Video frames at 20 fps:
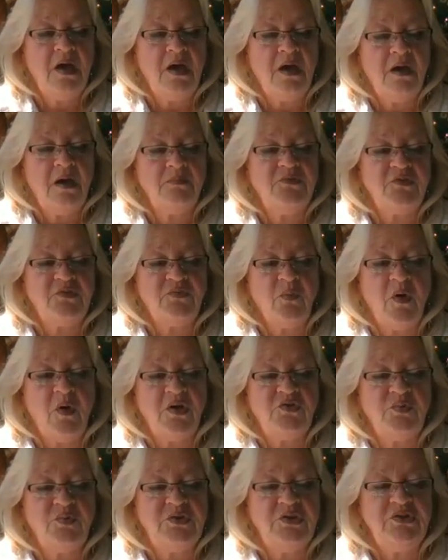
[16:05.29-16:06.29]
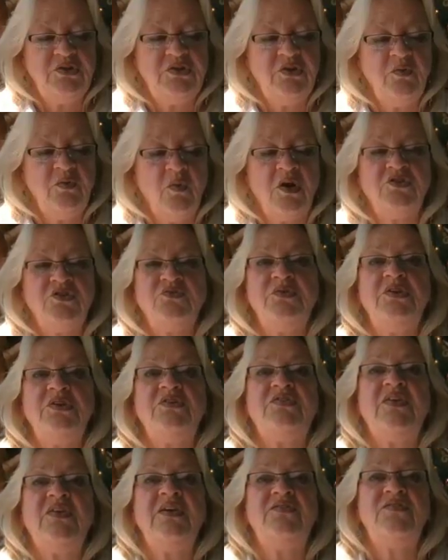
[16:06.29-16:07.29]
Um, just watch what you do, watch what
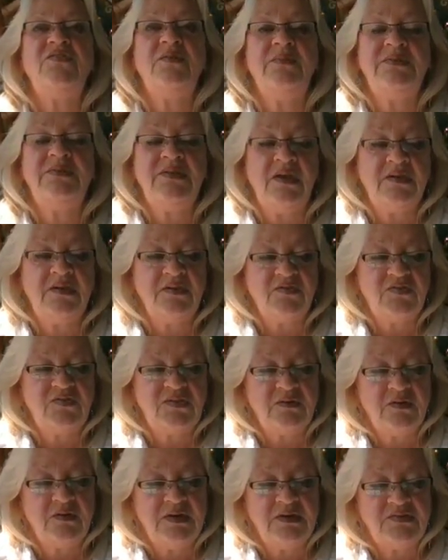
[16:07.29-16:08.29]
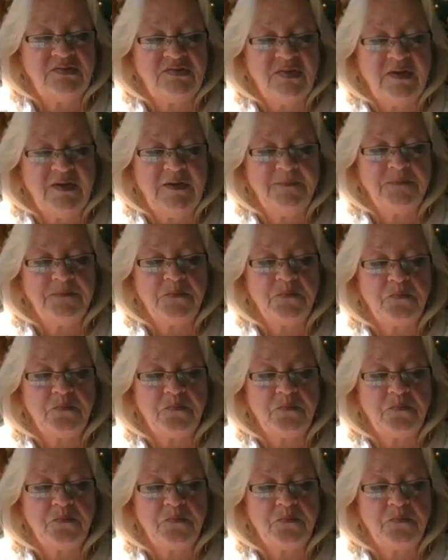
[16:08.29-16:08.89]
you say, if you be taken seriously.